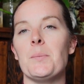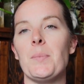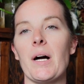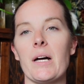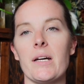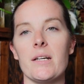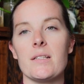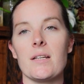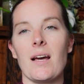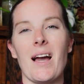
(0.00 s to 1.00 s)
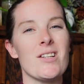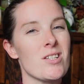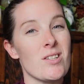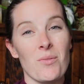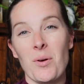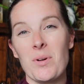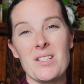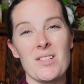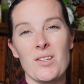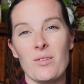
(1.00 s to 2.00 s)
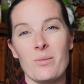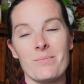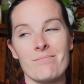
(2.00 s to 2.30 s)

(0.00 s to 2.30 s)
but I just don't know what to do.